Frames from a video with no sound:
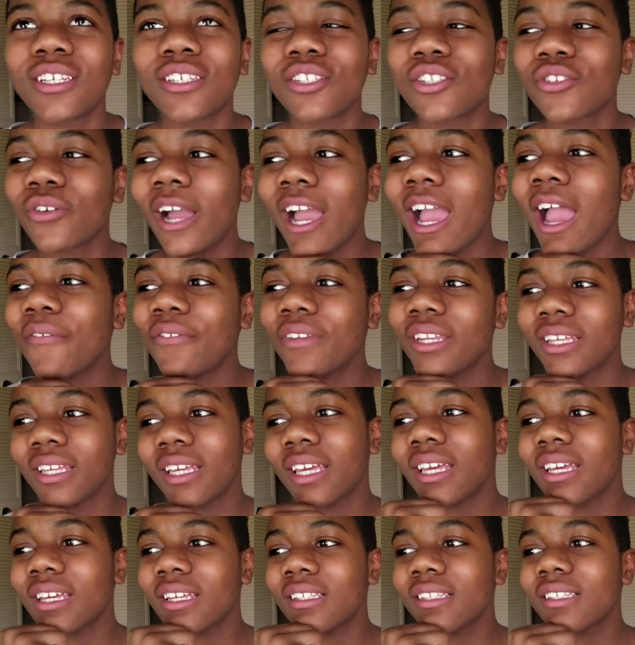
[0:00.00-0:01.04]
is, do I have any
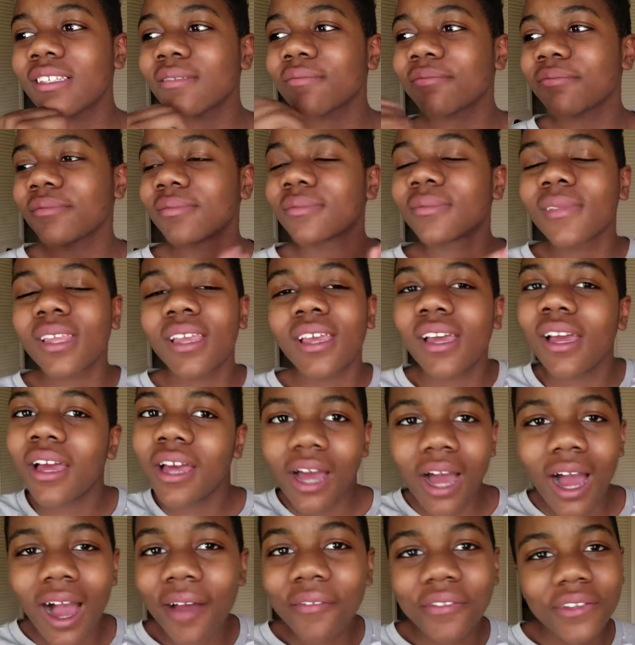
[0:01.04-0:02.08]
kids?
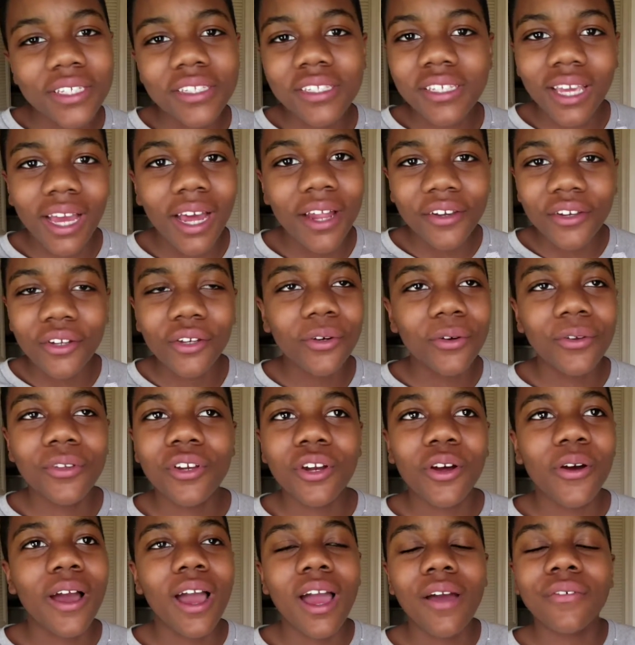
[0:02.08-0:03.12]
Obviously I do, you
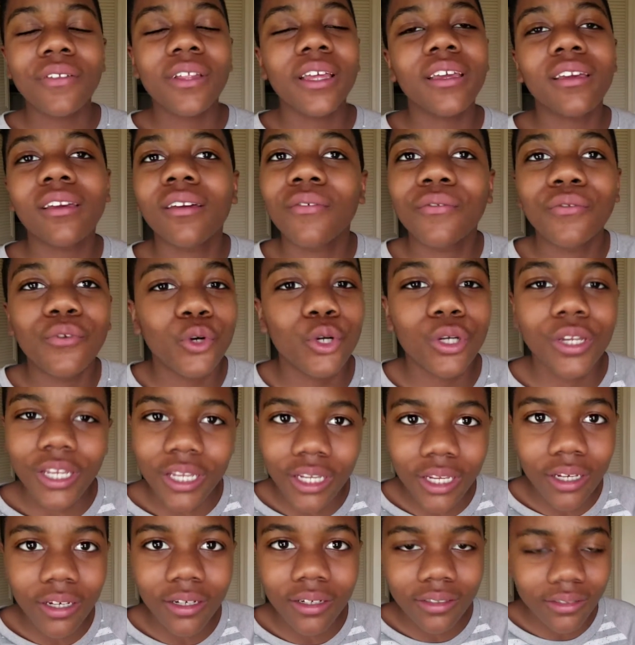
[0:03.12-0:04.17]
know, I have like
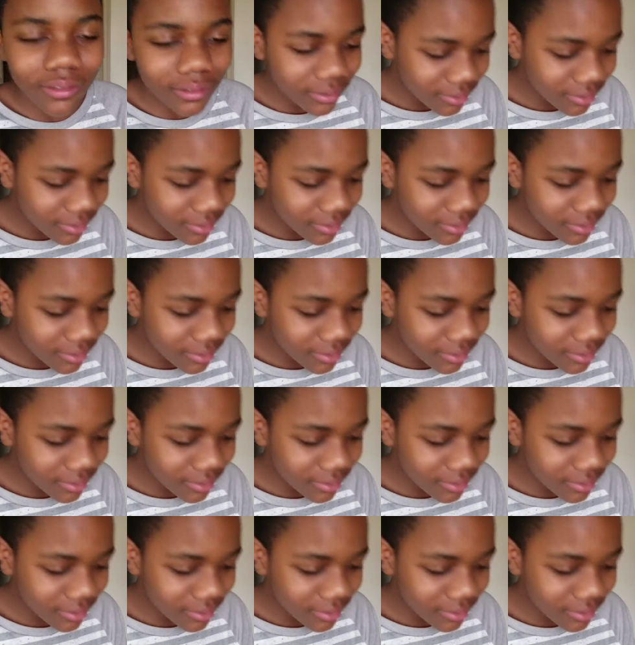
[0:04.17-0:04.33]
fourteen.